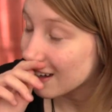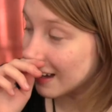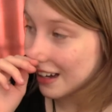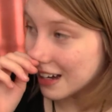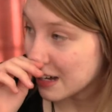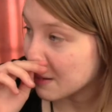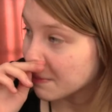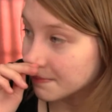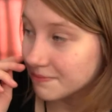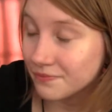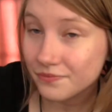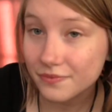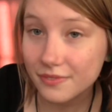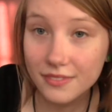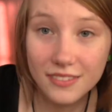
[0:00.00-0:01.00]
I
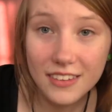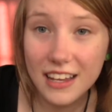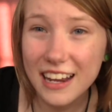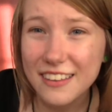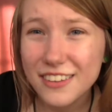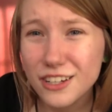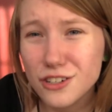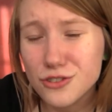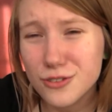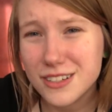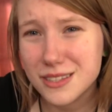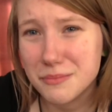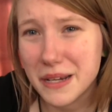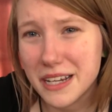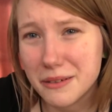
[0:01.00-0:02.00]
think
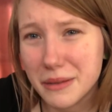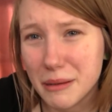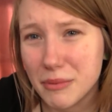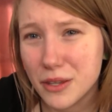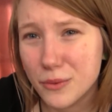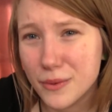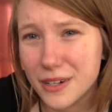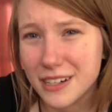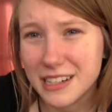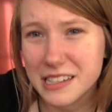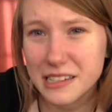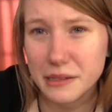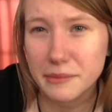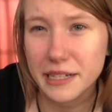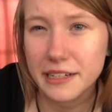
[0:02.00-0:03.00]
Joyce Manor might be the weird
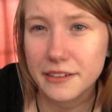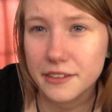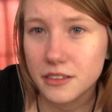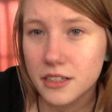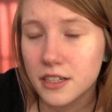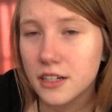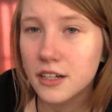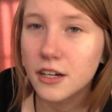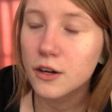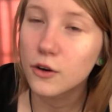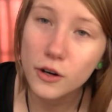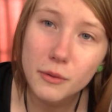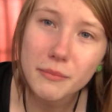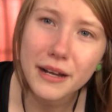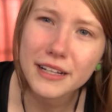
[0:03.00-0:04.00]
indie band.
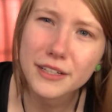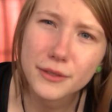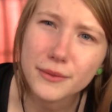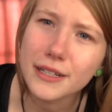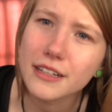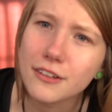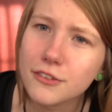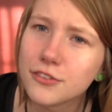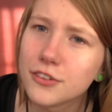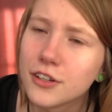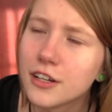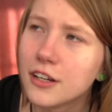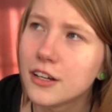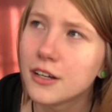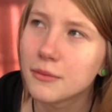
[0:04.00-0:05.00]
Or Microwave,
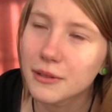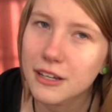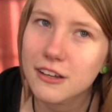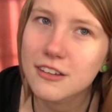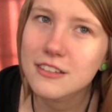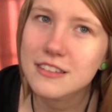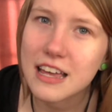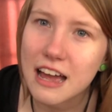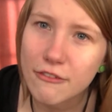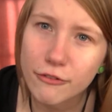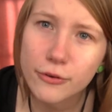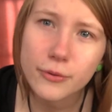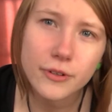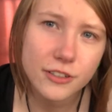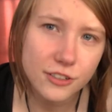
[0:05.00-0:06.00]
because
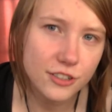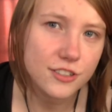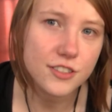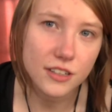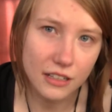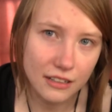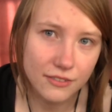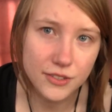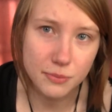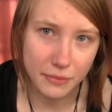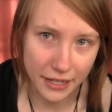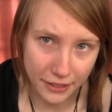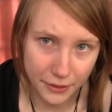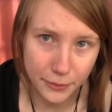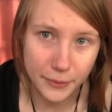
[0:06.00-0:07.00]
everyone just loves
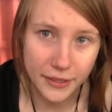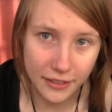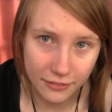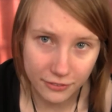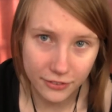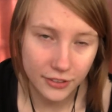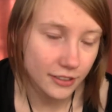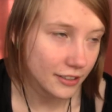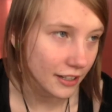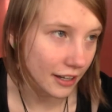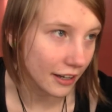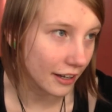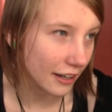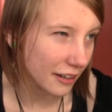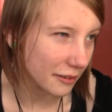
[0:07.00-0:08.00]
Microwave.
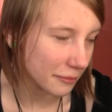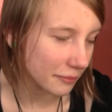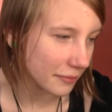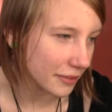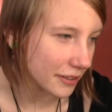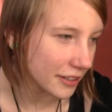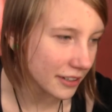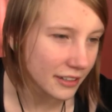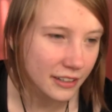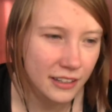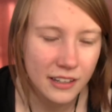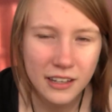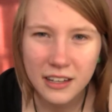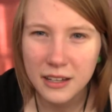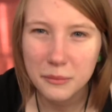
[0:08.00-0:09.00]

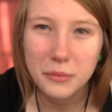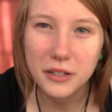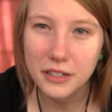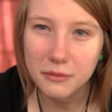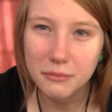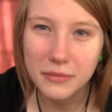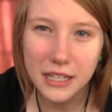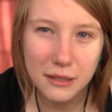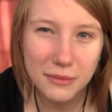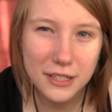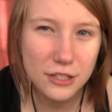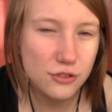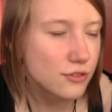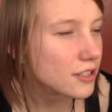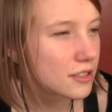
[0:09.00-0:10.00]
But
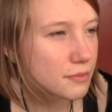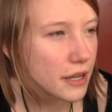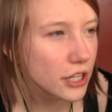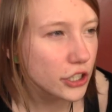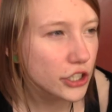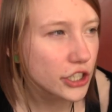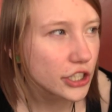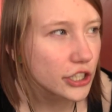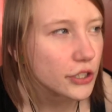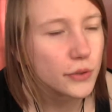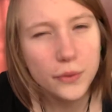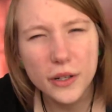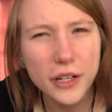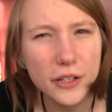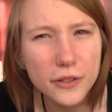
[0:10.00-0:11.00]
maybe Joyce Manor,
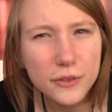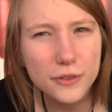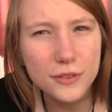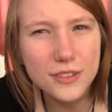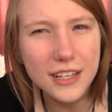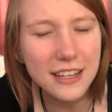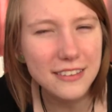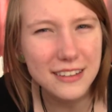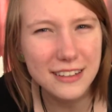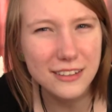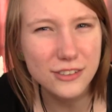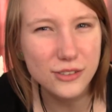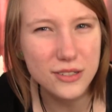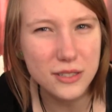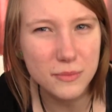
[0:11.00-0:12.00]
who knows? I think
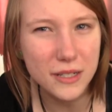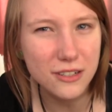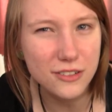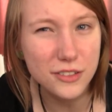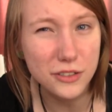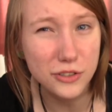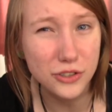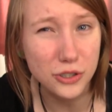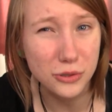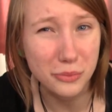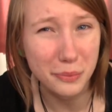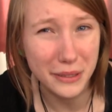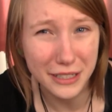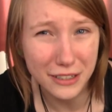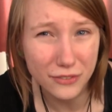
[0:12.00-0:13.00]
Joyce Manor is a little too
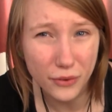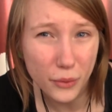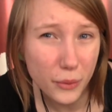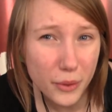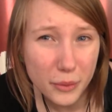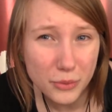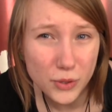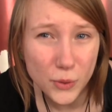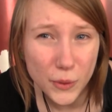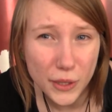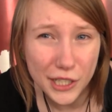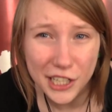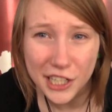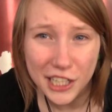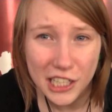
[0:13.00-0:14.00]
big for Warped
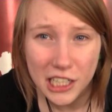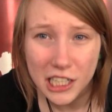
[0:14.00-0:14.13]
Tour.